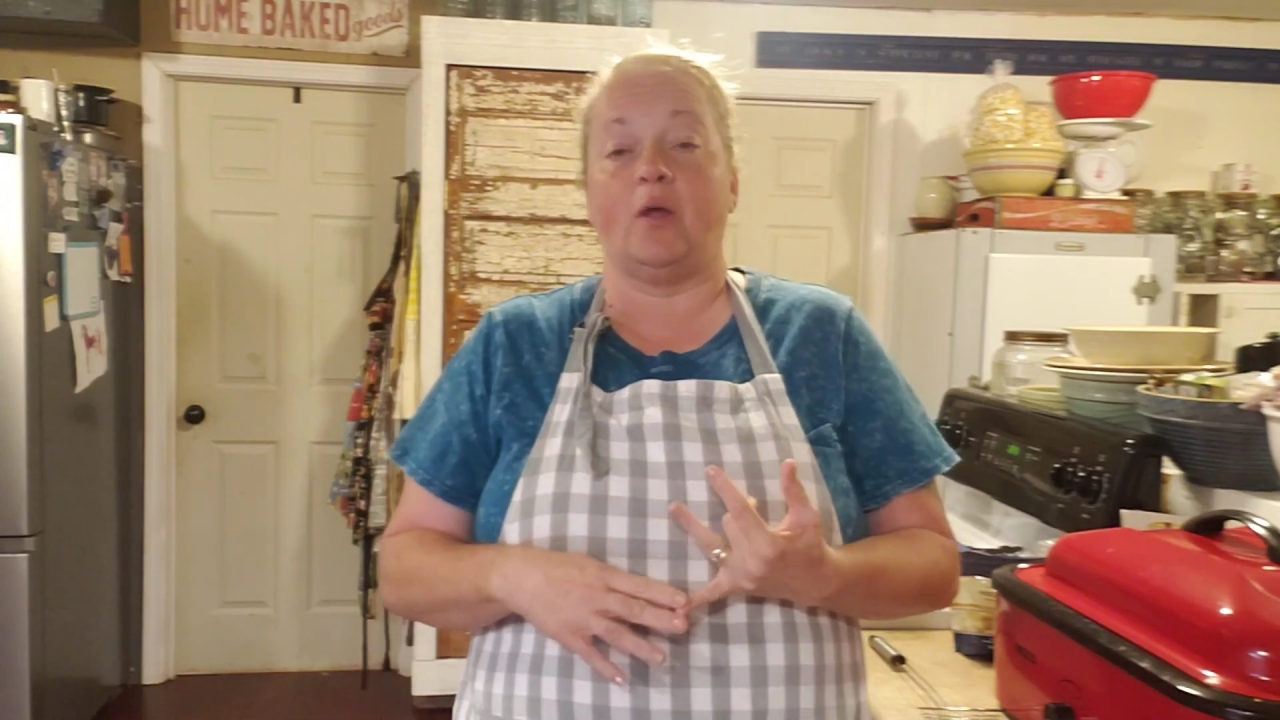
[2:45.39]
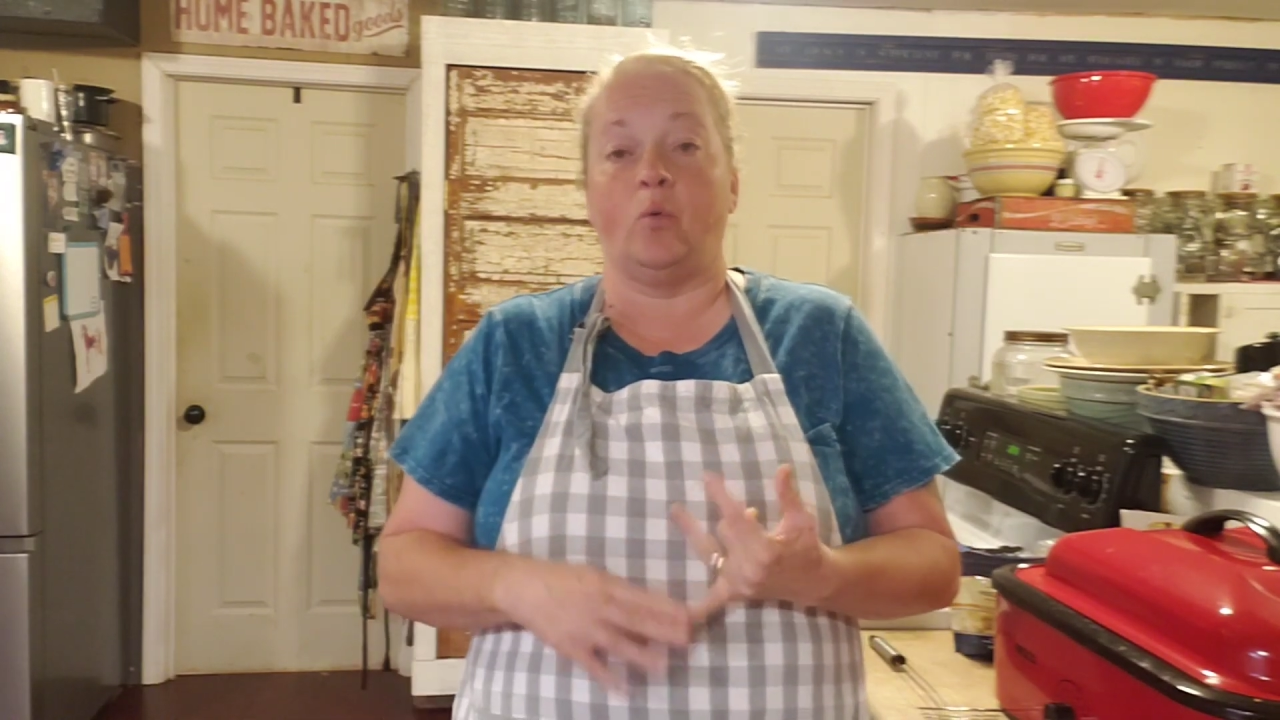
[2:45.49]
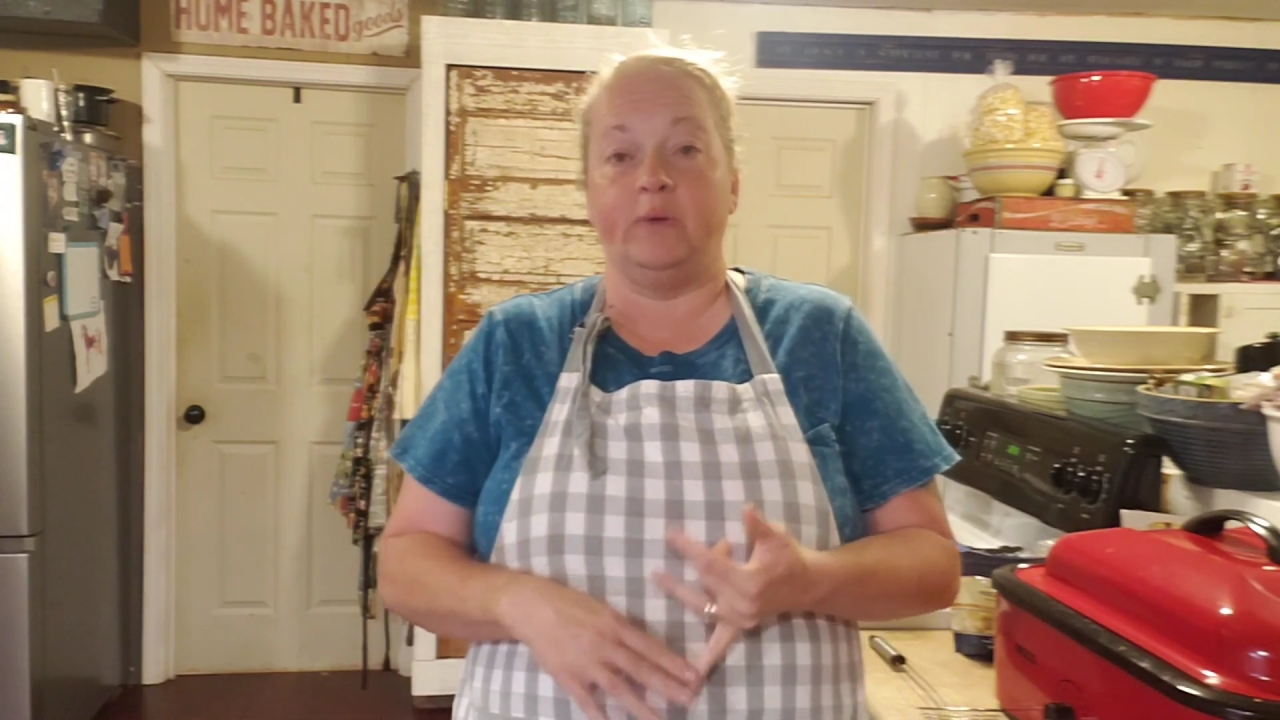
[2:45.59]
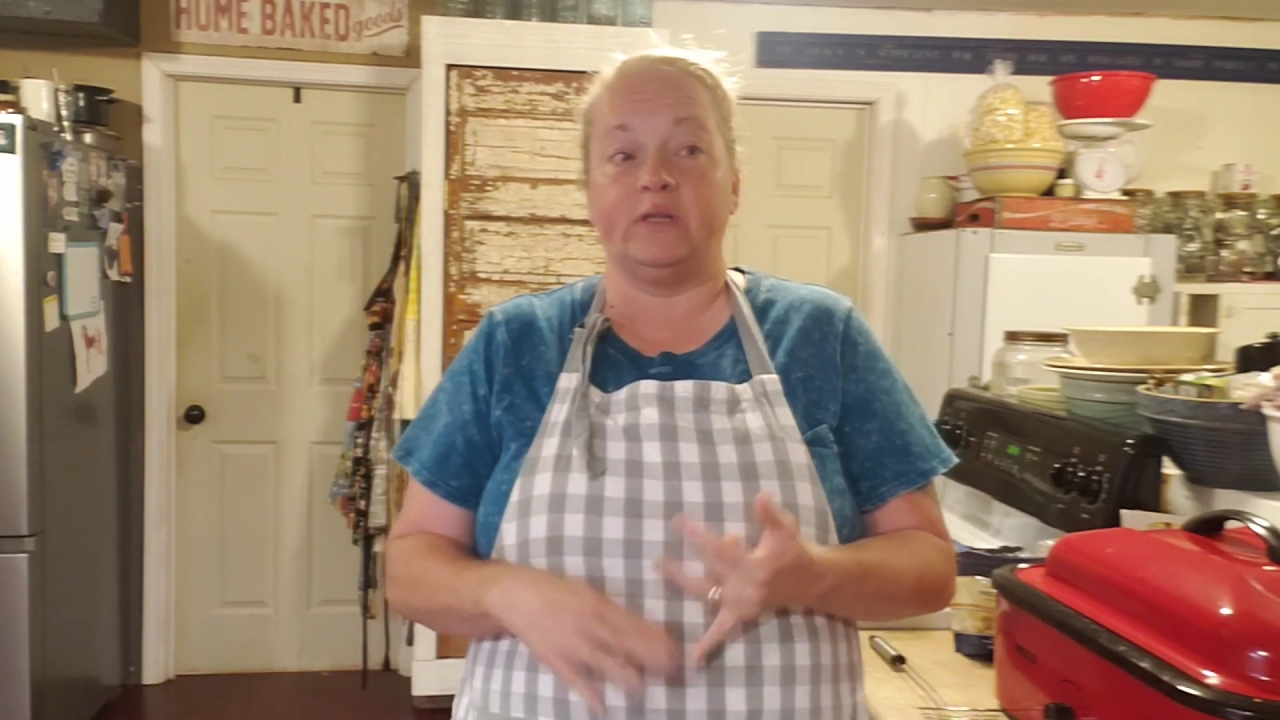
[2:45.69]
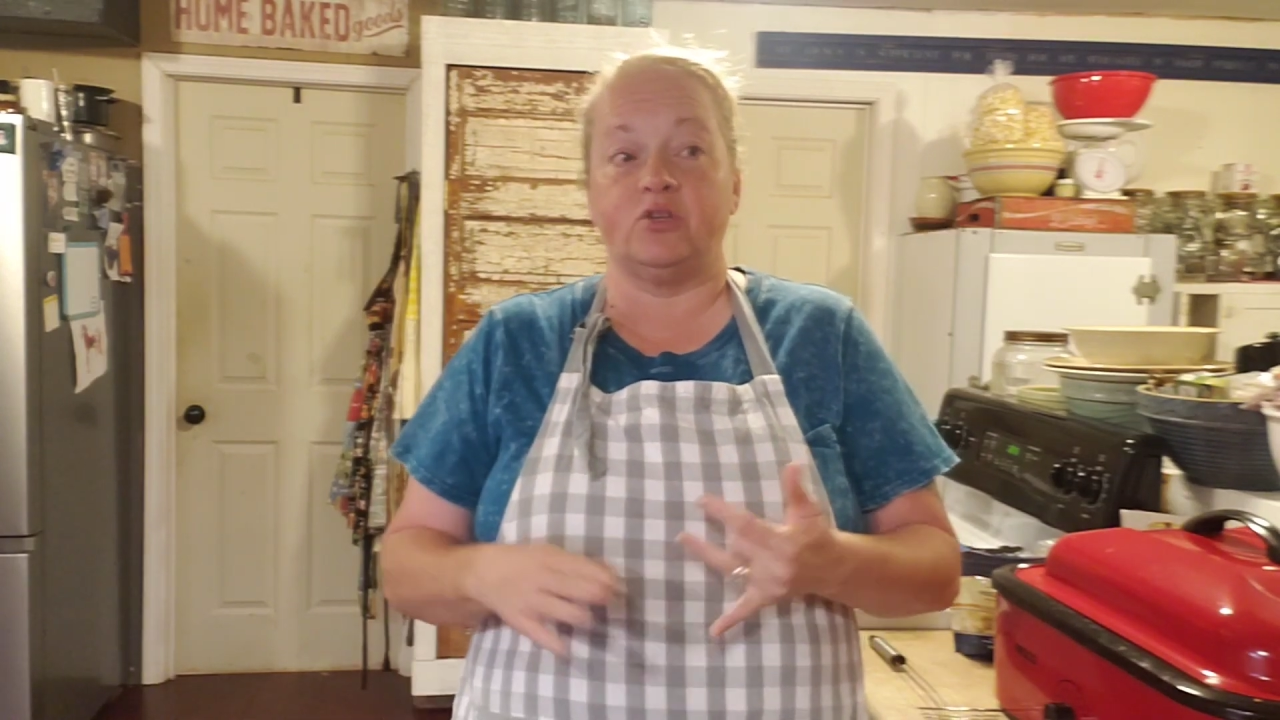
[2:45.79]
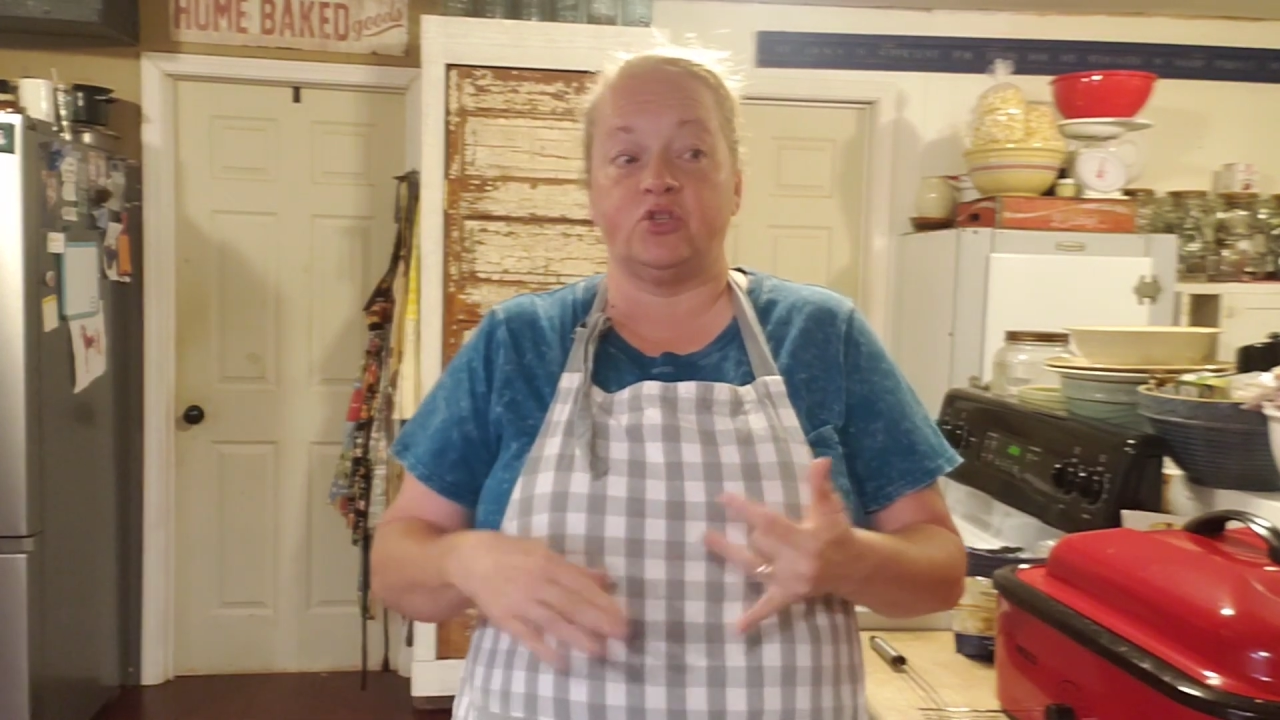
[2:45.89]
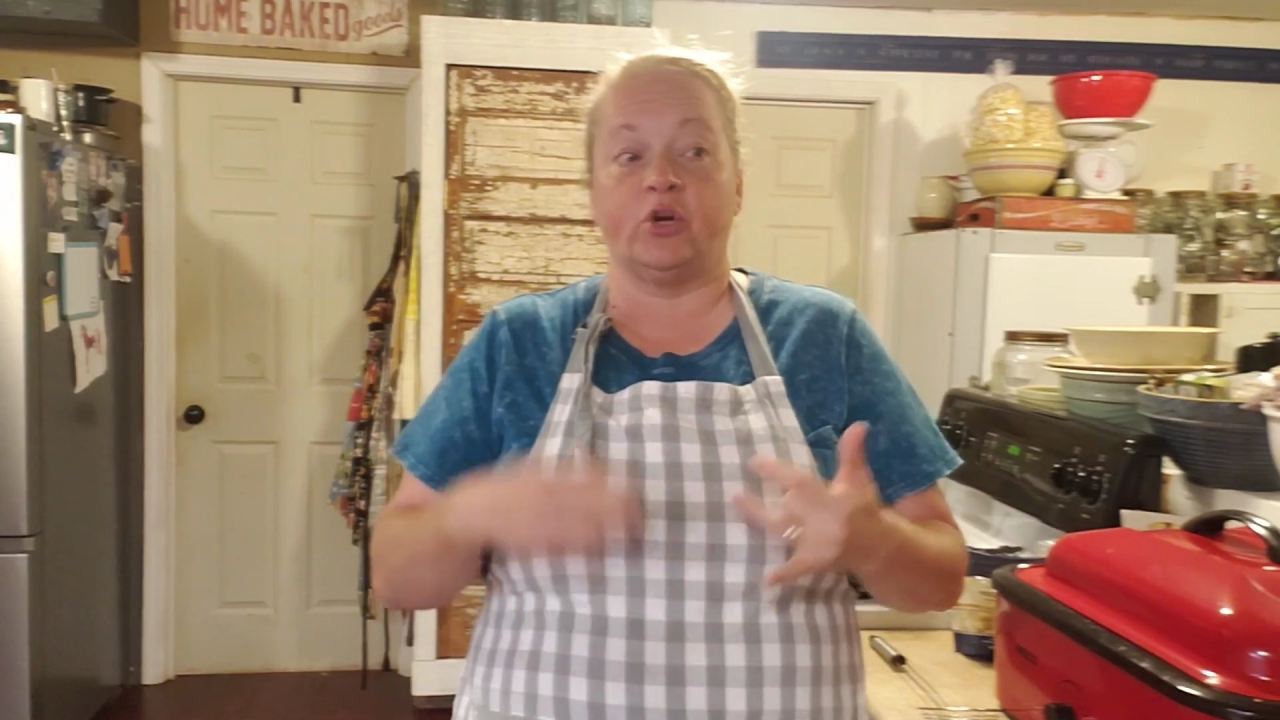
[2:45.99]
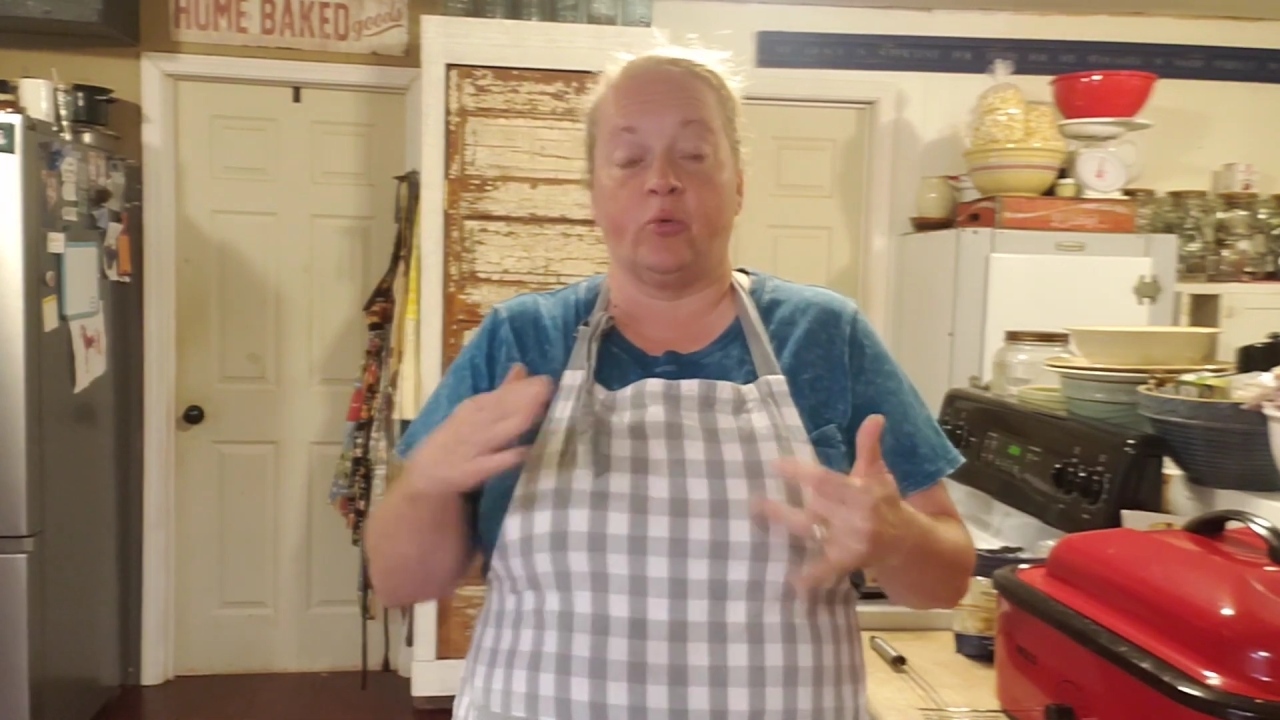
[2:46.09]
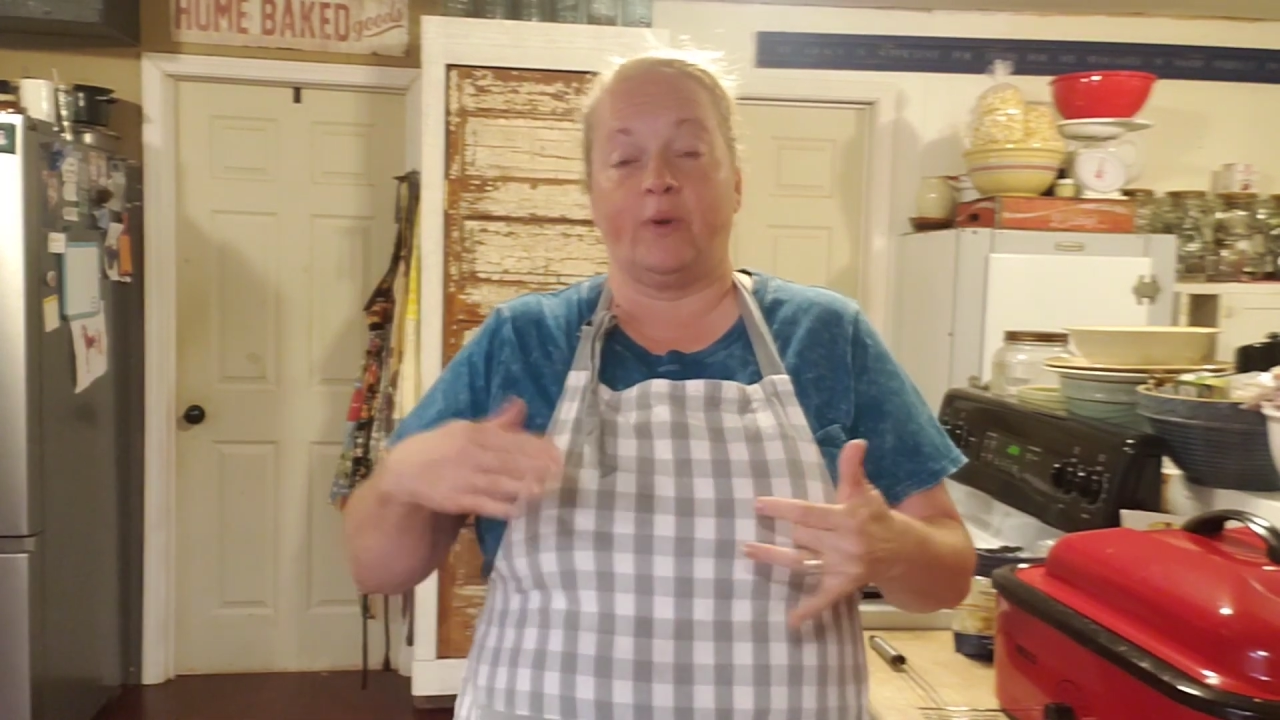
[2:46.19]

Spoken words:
omit the sugar